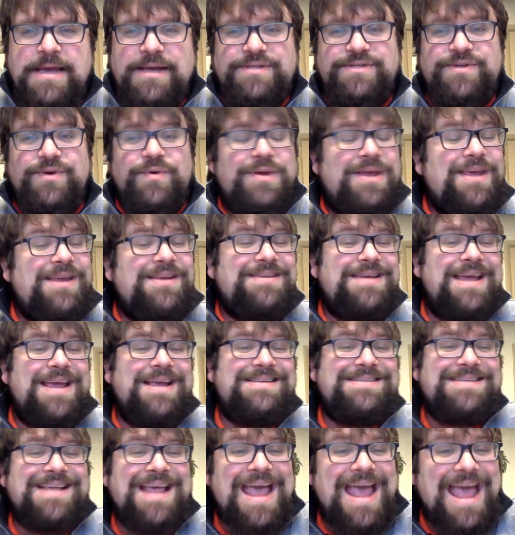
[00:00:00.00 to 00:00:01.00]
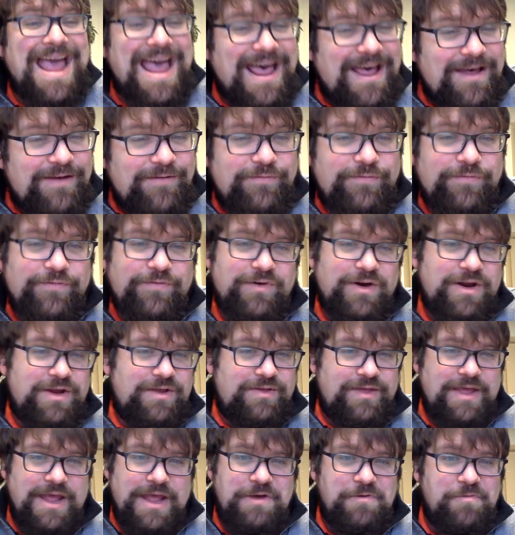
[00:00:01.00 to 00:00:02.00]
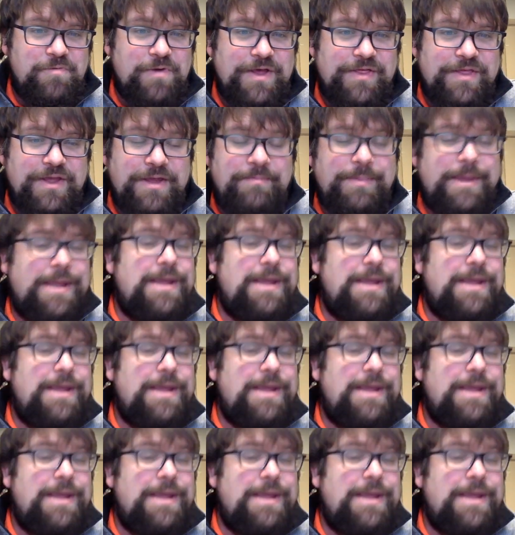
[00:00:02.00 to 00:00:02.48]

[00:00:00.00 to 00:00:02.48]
So he takes everything with him.